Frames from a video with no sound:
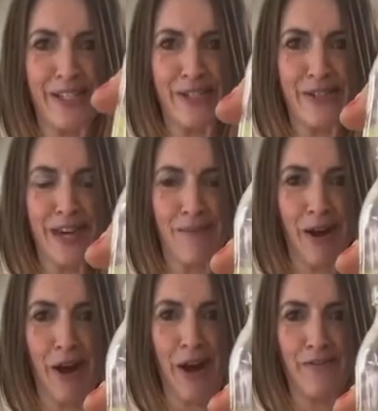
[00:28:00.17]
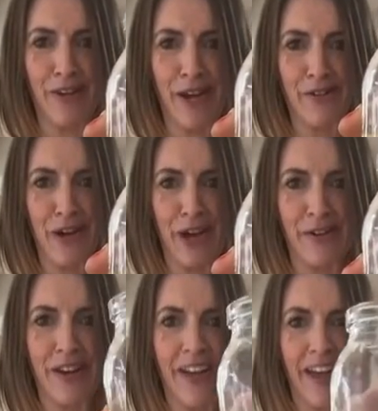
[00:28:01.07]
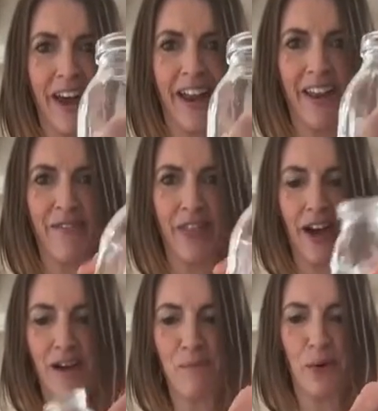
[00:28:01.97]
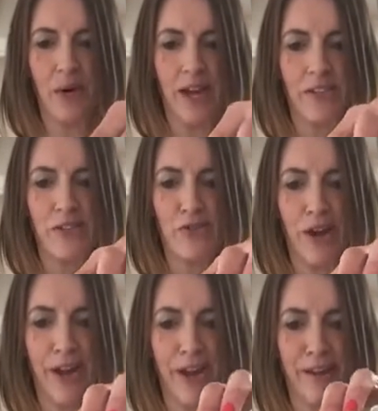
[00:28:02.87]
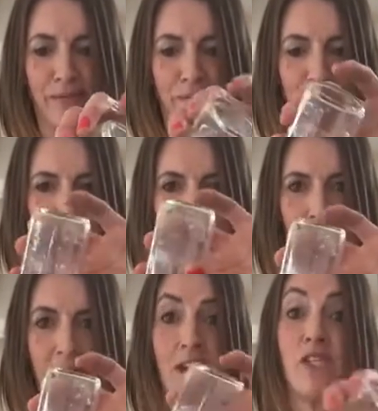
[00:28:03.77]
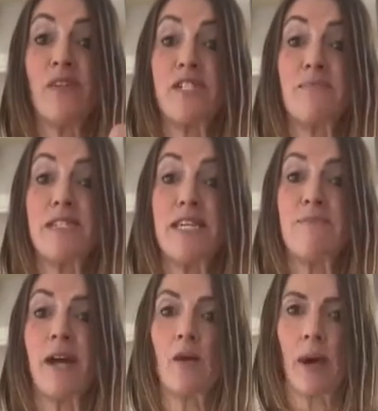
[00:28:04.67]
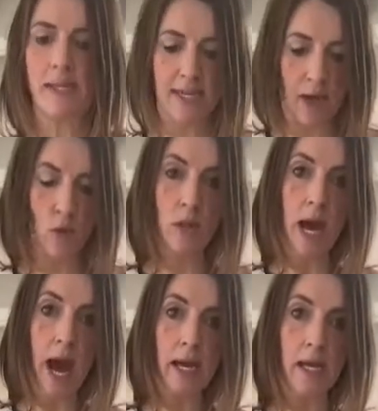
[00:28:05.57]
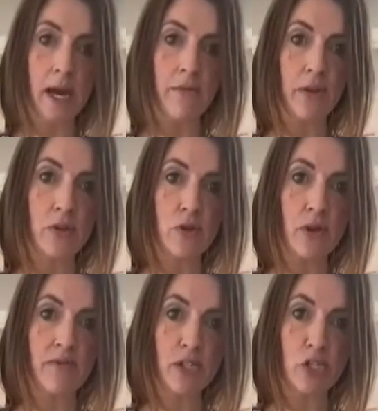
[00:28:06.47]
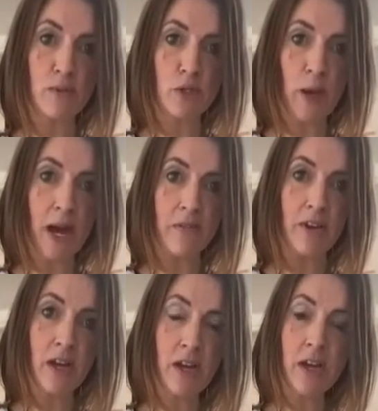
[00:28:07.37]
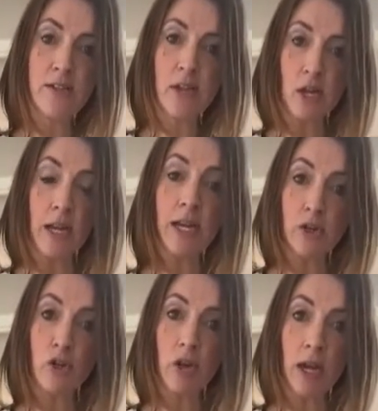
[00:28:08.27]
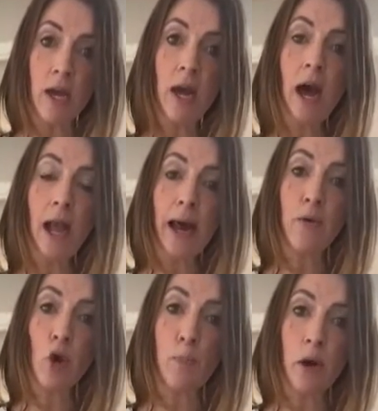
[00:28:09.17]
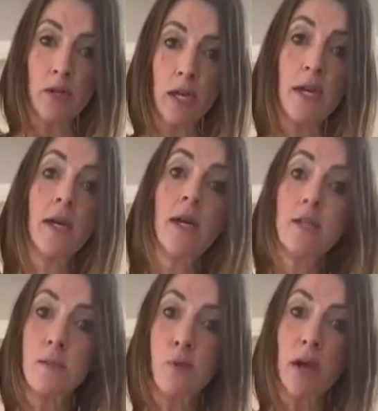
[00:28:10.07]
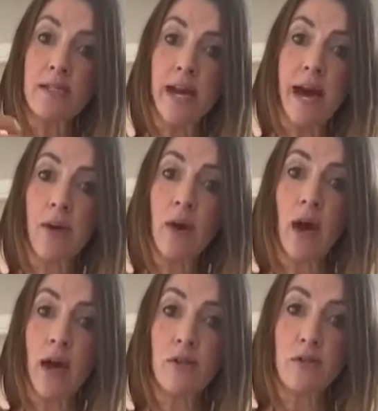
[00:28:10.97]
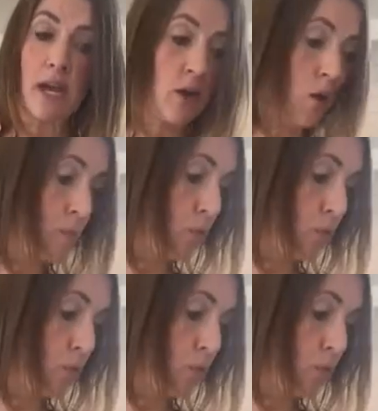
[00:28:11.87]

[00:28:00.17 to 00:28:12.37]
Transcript: I juiced that about half an hour ago. I love that. Pour that straight in. Okay, there's your vitamin C, by the way, to get all the iron out of those green vegetables we have. It's going to literally allow your body to break down and take on